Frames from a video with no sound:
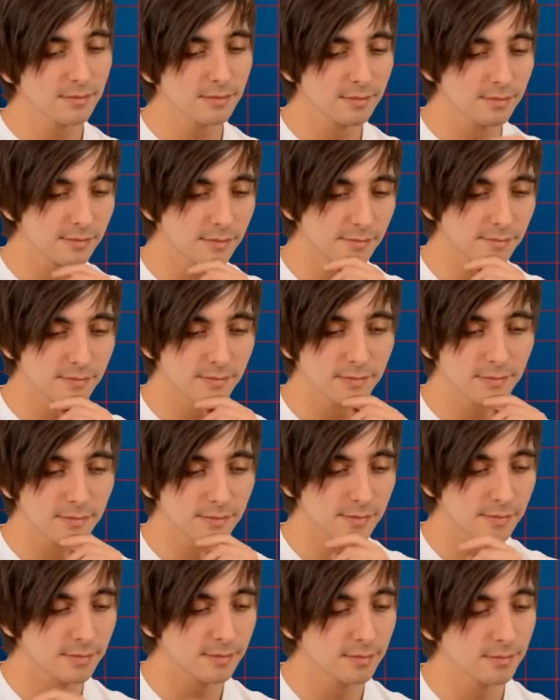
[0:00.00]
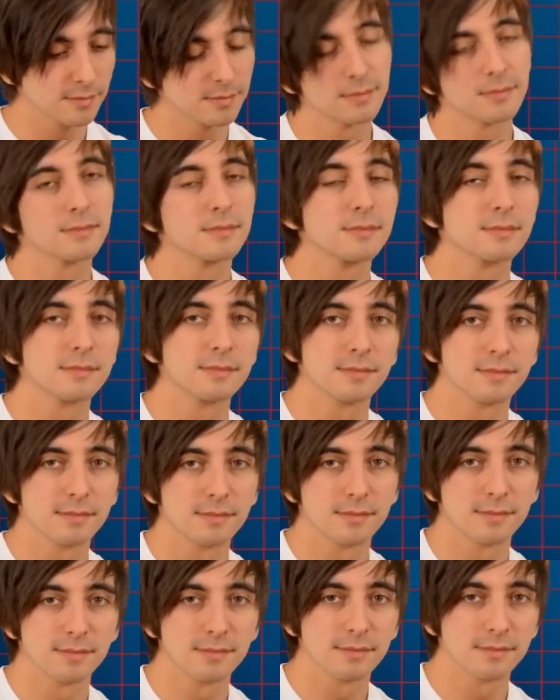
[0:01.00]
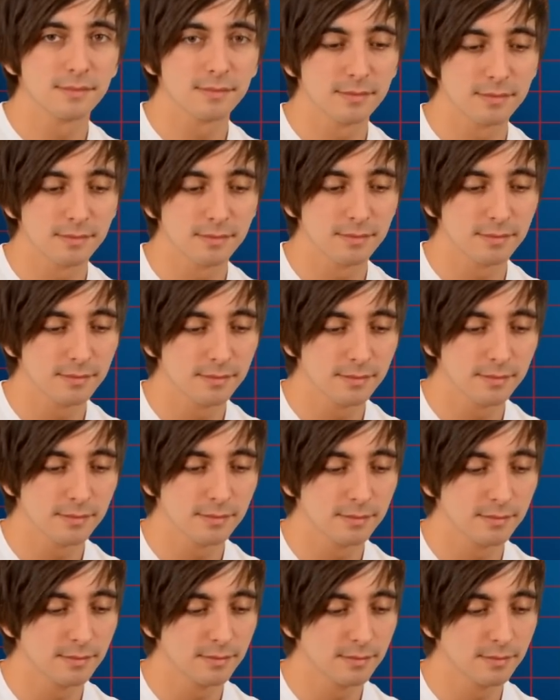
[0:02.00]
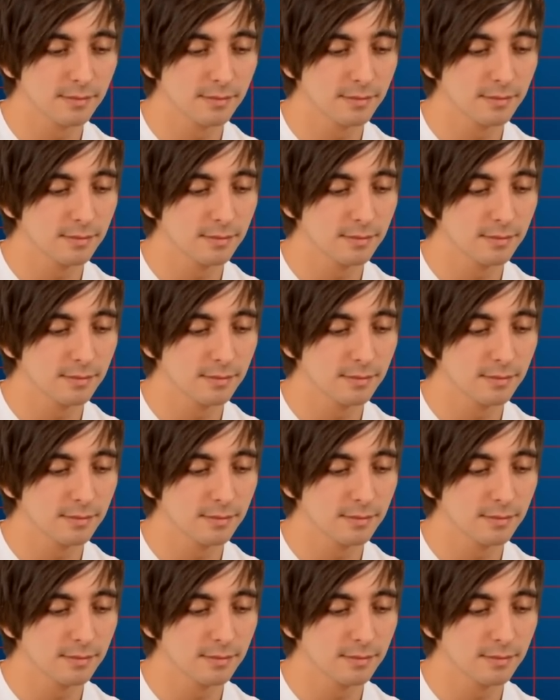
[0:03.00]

(not speaking)